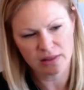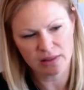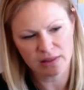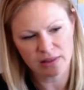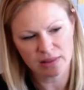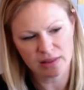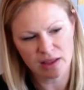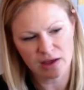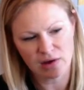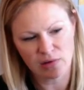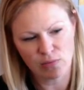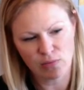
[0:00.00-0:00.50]

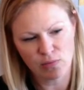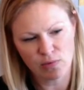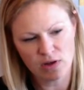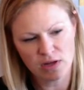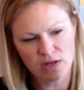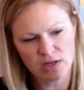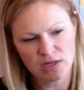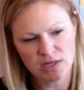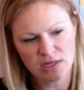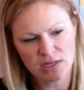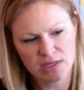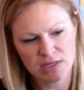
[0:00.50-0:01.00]
that
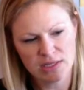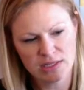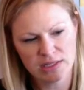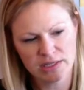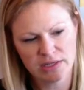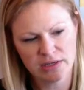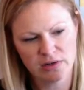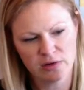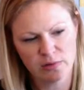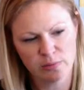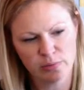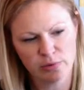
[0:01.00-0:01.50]
one
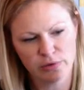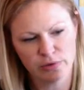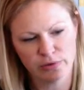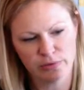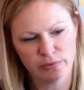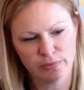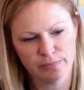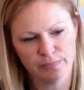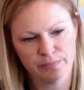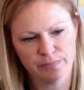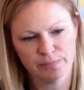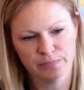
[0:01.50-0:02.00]
little
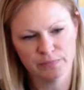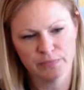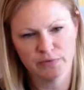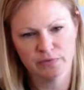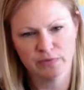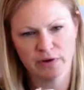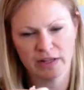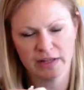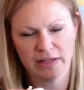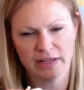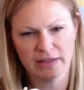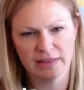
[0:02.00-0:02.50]
bloom,
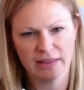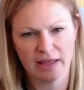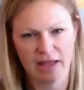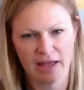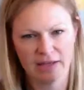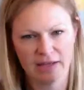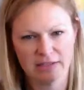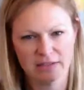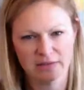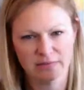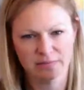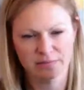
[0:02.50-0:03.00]
right like
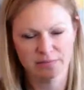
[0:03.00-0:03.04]
that.